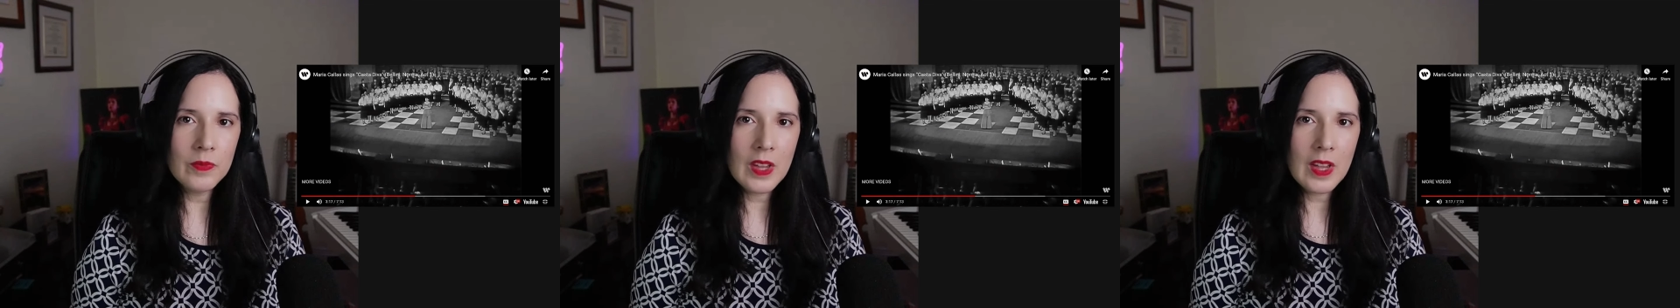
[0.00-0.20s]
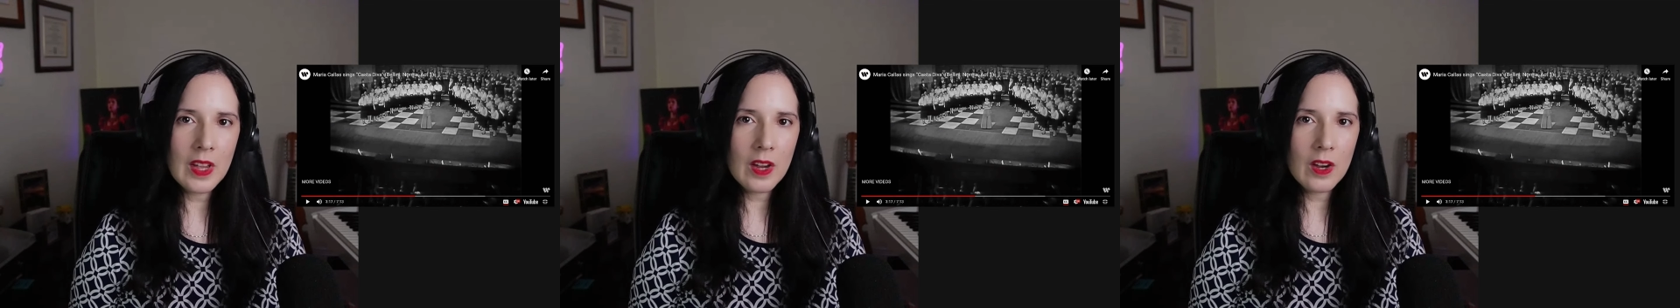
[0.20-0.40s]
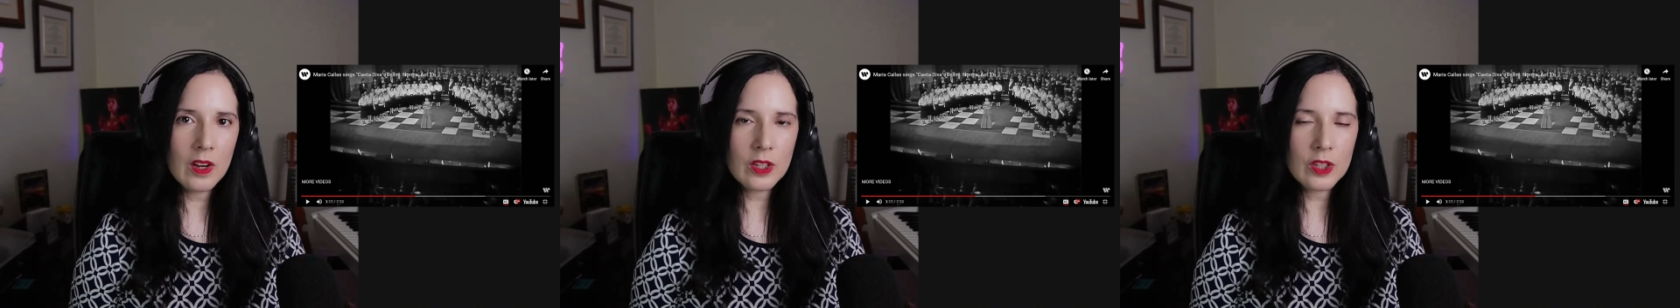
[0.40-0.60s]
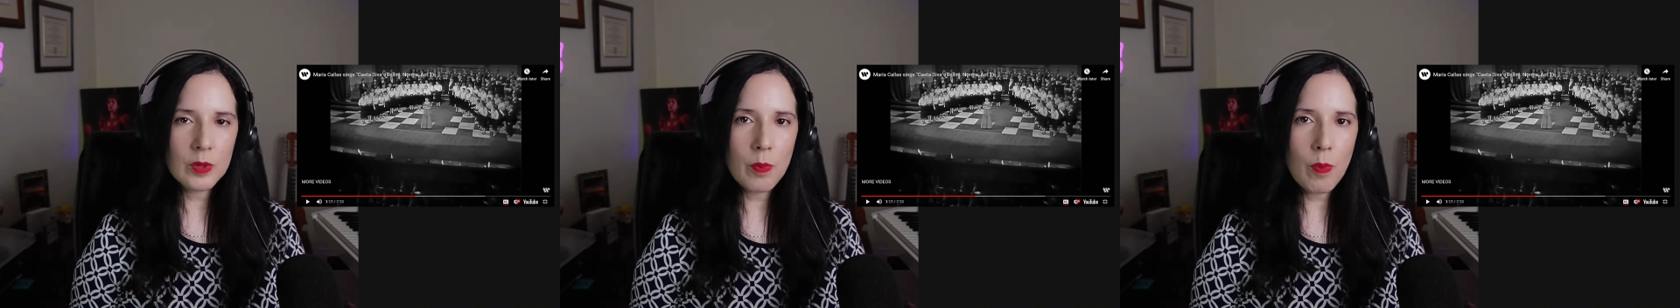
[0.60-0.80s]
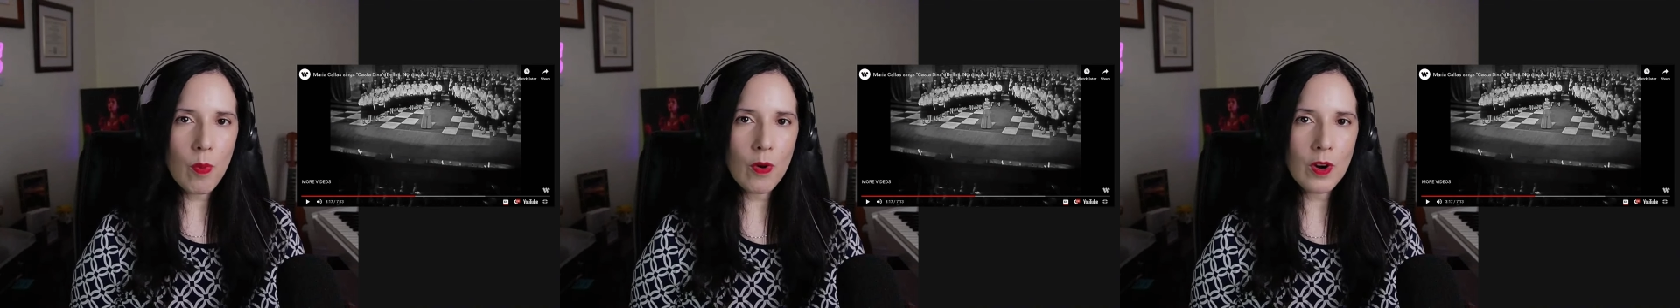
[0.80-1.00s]
her
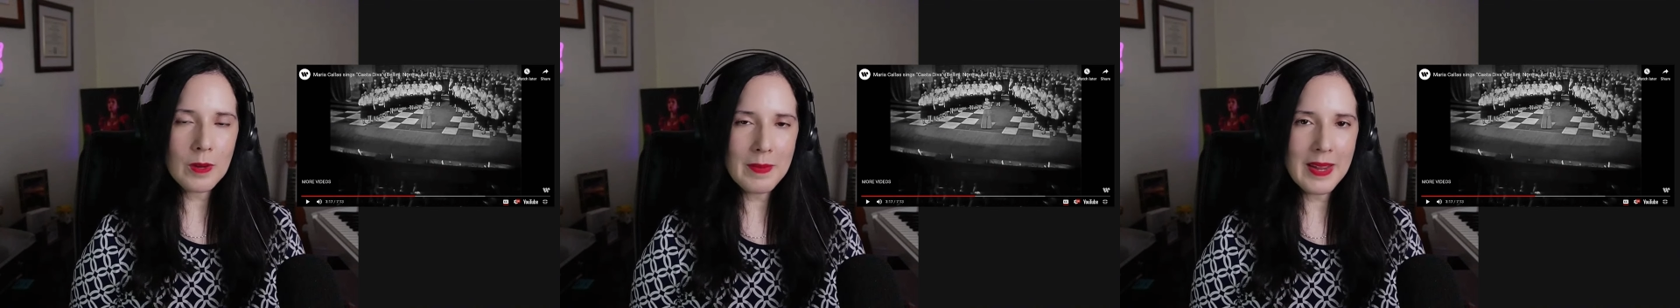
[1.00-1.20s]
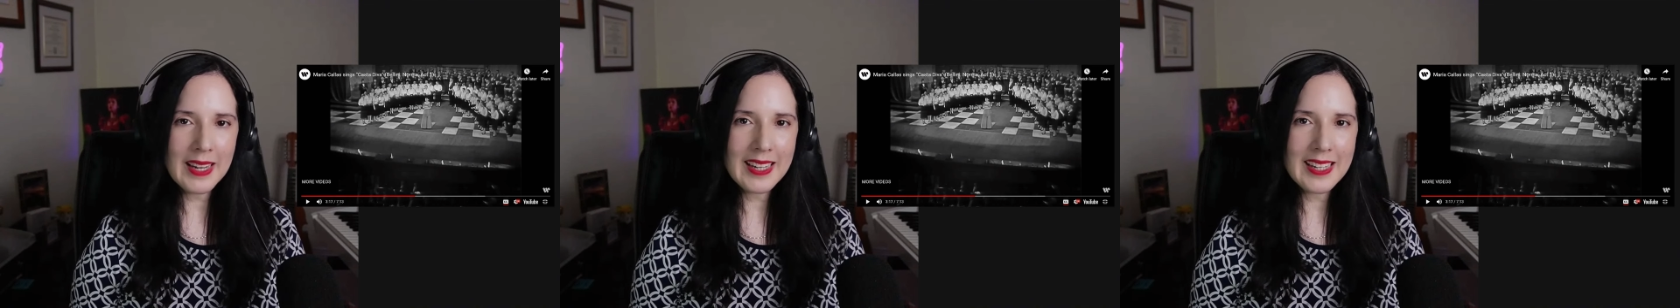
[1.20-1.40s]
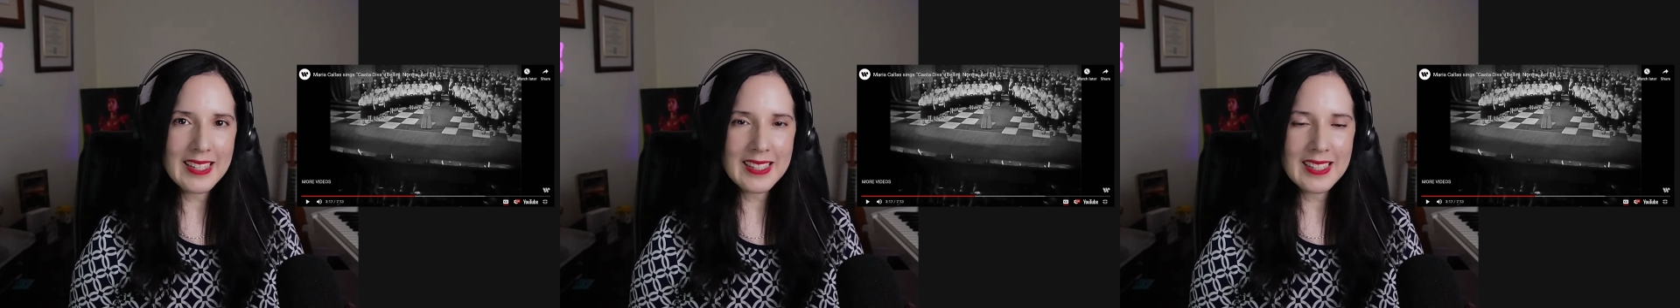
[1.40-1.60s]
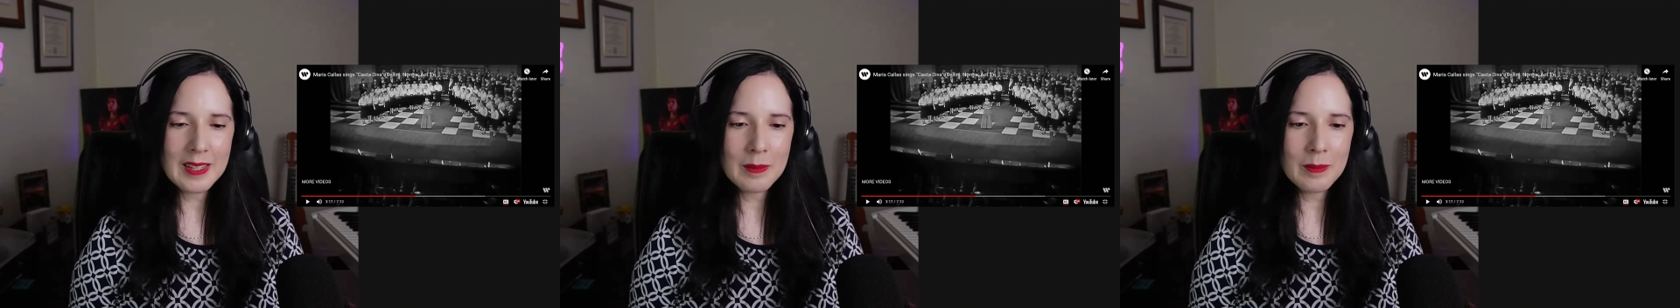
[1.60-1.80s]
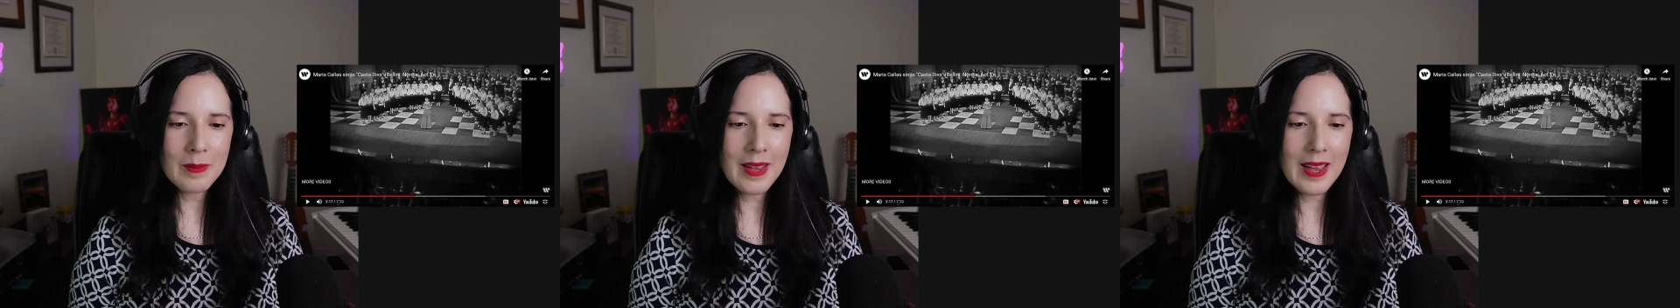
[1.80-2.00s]
support
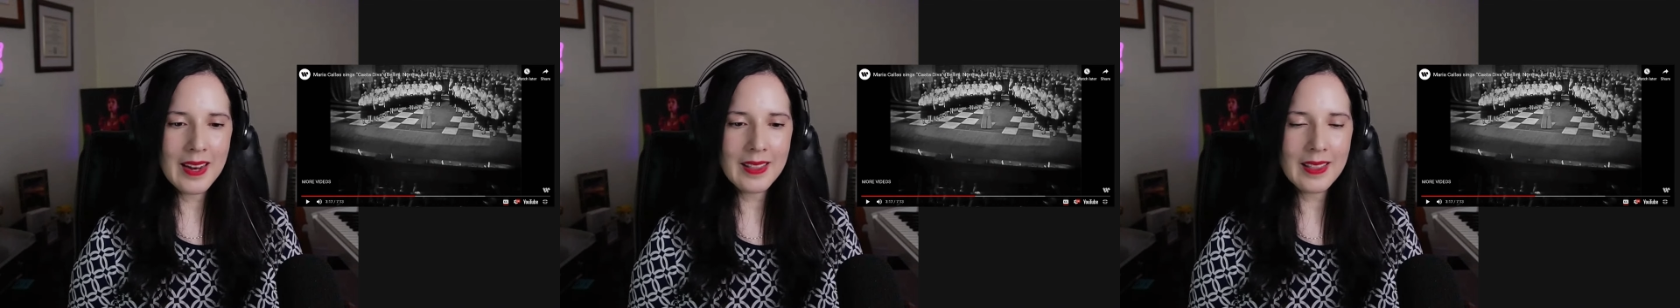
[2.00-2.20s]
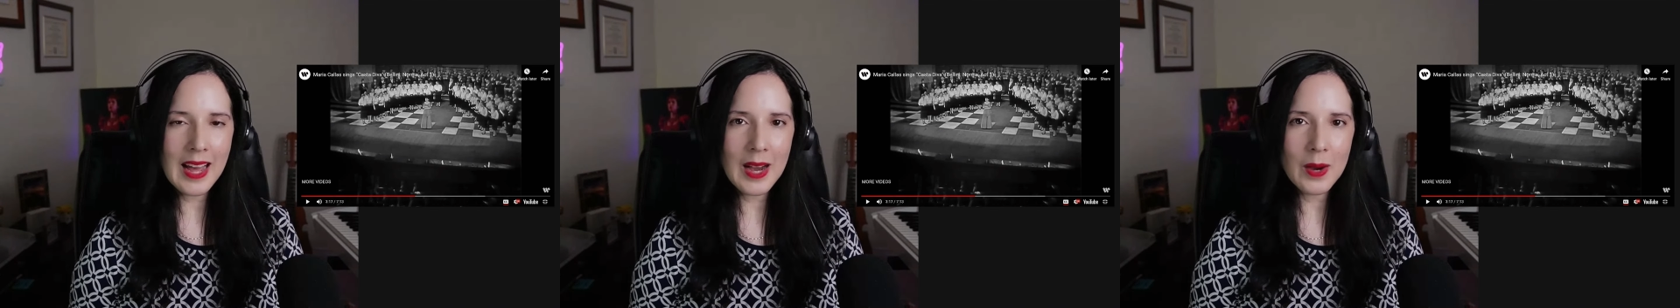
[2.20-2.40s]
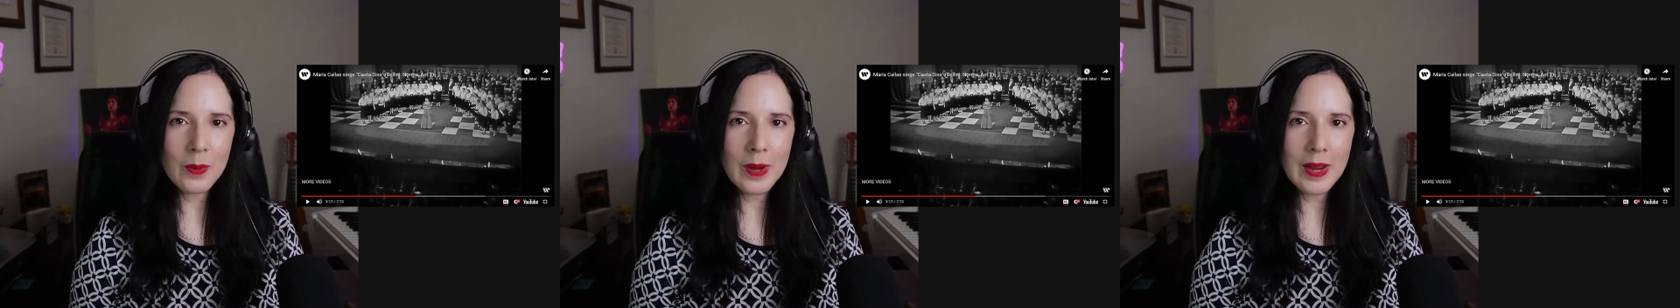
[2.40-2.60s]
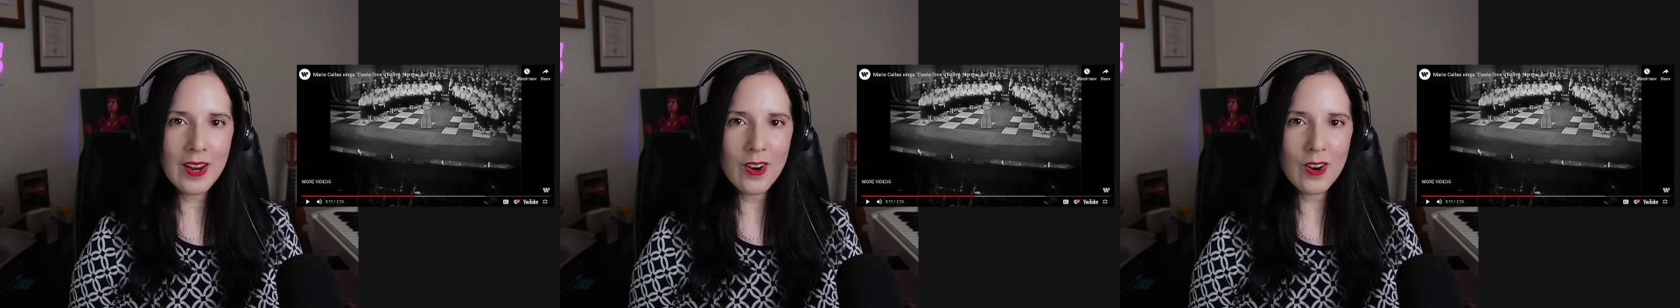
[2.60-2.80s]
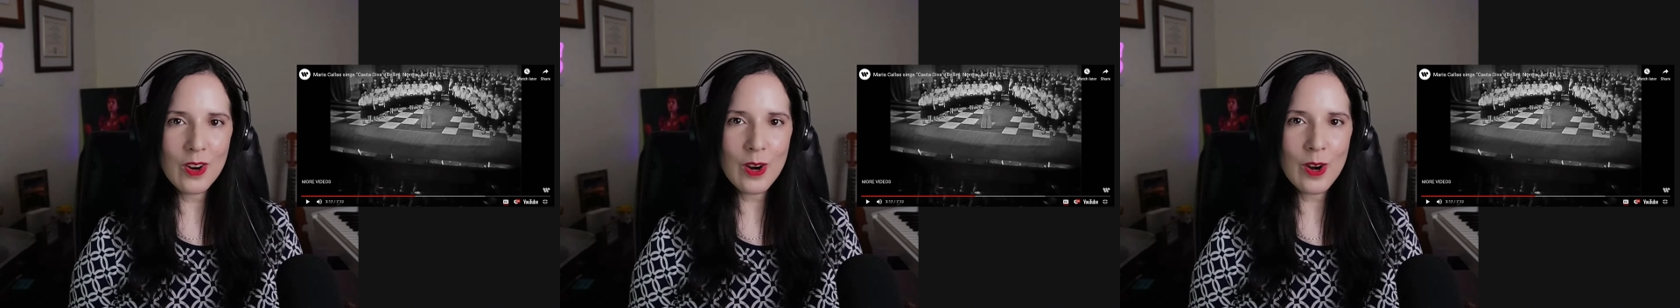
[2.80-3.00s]
mechanism and allowing
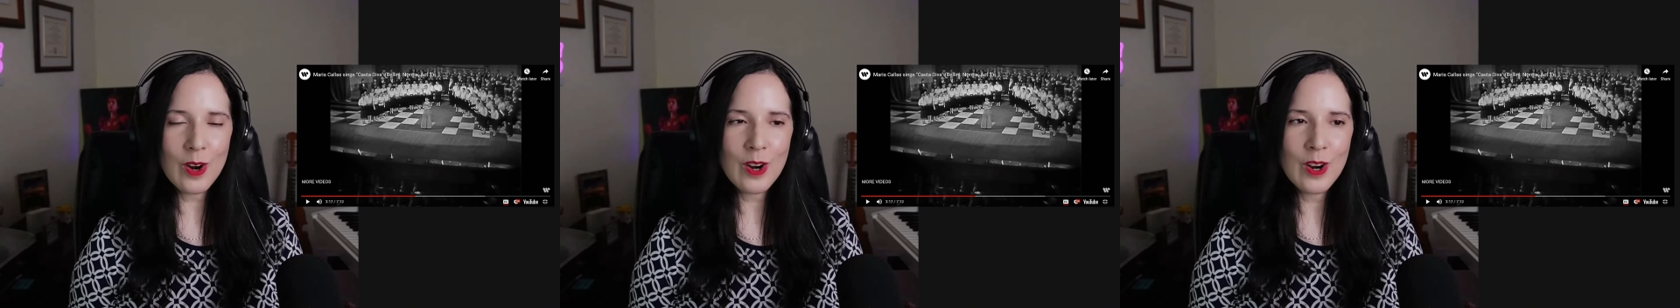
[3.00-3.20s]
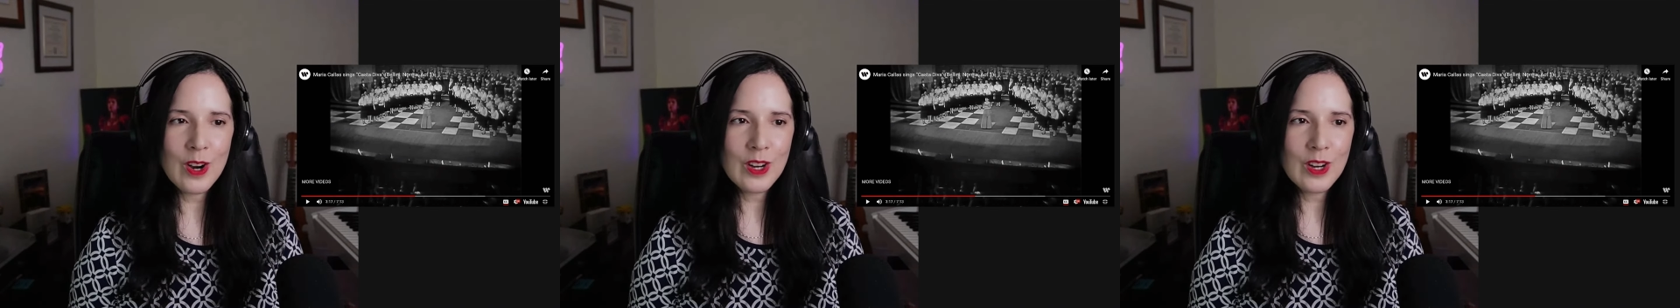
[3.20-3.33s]
her